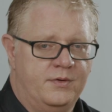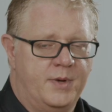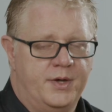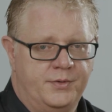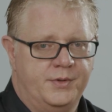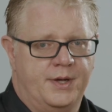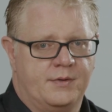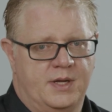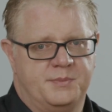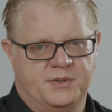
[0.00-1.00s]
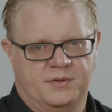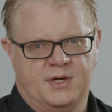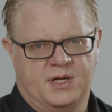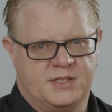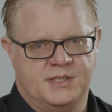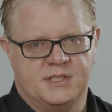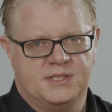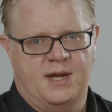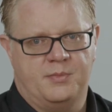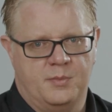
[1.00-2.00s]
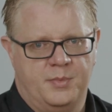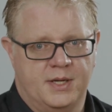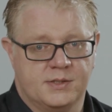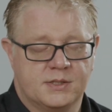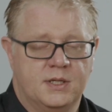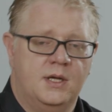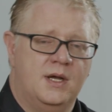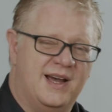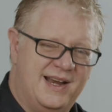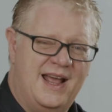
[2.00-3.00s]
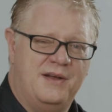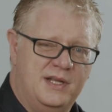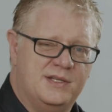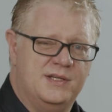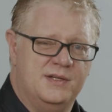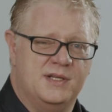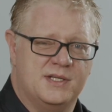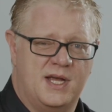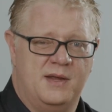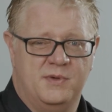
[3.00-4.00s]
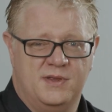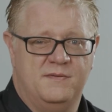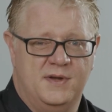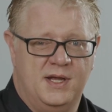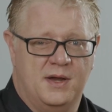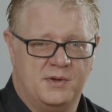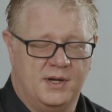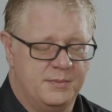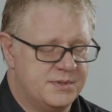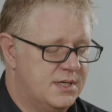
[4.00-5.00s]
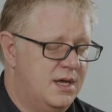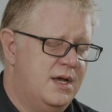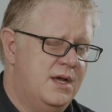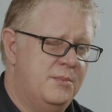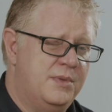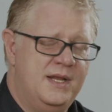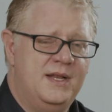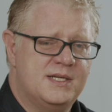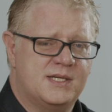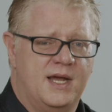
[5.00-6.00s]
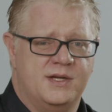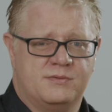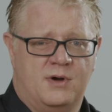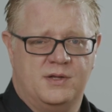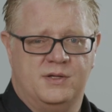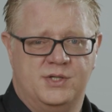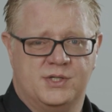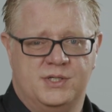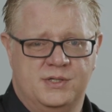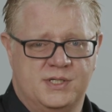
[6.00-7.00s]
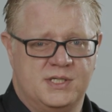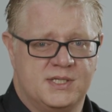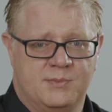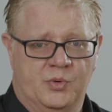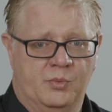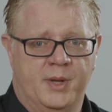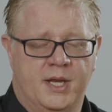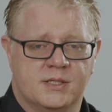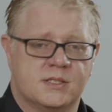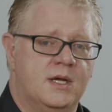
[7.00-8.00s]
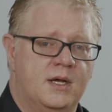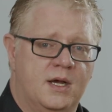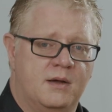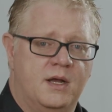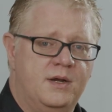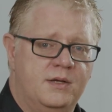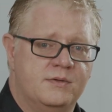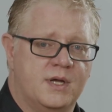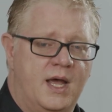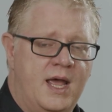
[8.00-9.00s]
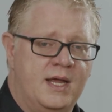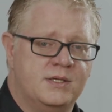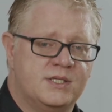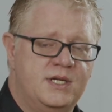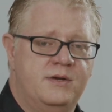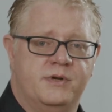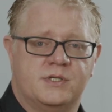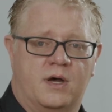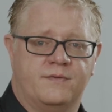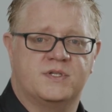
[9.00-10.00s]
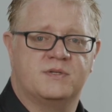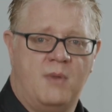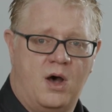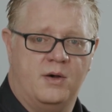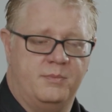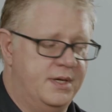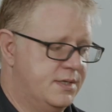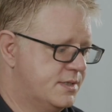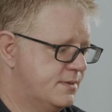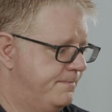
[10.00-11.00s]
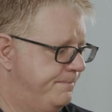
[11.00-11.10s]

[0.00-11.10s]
of my audio clips organized into separate bins. I now need to do the same with the video clips. But in this case, rather than just using simple bins, I'm going to use a series of smart bins.